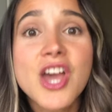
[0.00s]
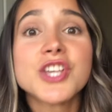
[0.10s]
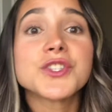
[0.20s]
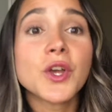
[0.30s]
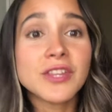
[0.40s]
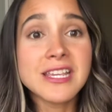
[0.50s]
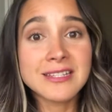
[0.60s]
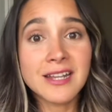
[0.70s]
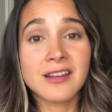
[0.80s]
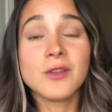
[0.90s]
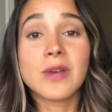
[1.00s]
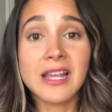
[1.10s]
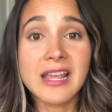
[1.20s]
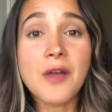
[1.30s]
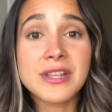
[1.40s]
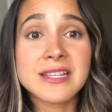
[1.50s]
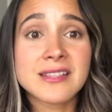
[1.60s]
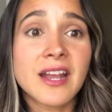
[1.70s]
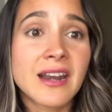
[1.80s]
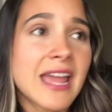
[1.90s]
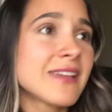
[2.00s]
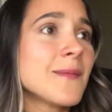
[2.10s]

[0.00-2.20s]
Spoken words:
So these are lookalike audiences, are like